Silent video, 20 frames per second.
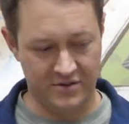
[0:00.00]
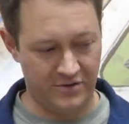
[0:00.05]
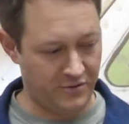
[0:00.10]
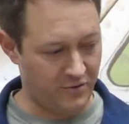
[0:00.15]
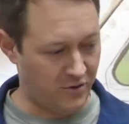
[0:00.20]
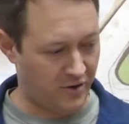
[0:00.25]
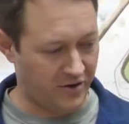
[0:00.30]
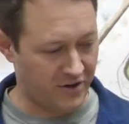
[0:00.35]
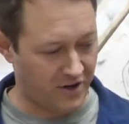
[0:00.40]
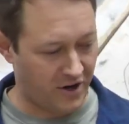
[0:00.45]

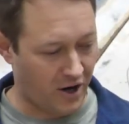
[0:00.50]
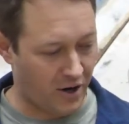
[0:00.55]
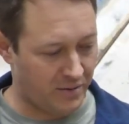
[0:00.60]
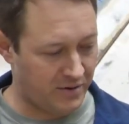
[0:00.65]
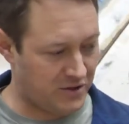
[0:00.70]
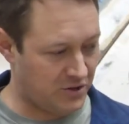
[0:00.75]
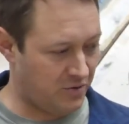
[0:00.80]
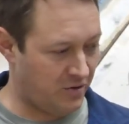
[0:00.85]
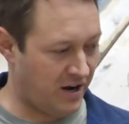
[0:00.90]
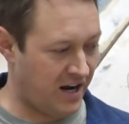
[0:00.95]
threw all the
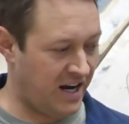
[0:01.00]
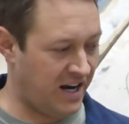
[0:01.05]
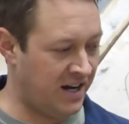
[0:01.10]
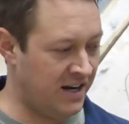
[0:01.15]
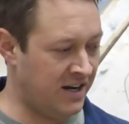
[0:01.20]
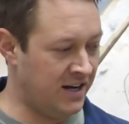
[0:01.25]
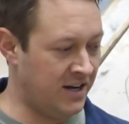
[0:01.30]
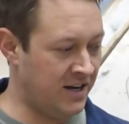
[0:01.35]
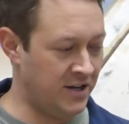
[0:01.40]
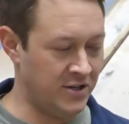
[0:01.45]
garbage away,
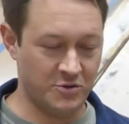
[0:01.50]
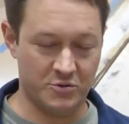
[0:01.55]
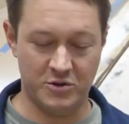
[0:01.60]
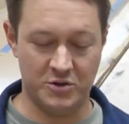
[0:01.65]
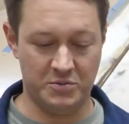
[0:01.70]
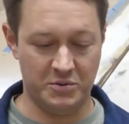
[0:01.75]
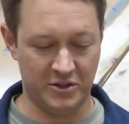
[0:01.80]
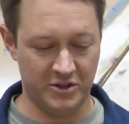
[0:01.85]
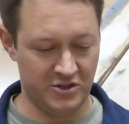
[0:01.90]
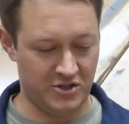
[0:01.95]
so we should
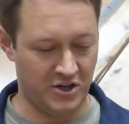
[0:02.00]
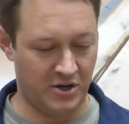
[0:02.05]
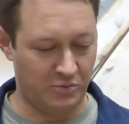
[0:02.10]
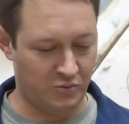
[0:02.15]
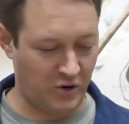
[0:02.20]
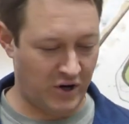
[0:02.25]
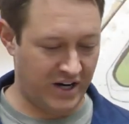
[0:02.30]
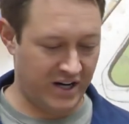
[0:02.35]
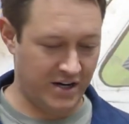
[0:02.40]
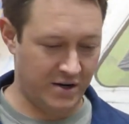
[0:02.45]
be able to jump
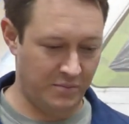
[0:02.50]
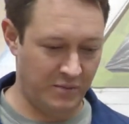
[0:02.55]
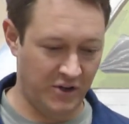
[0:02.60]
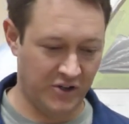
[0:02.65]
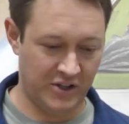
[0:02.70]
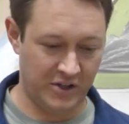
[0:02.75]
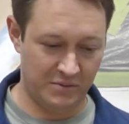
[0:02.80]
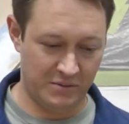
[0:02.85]
right into building.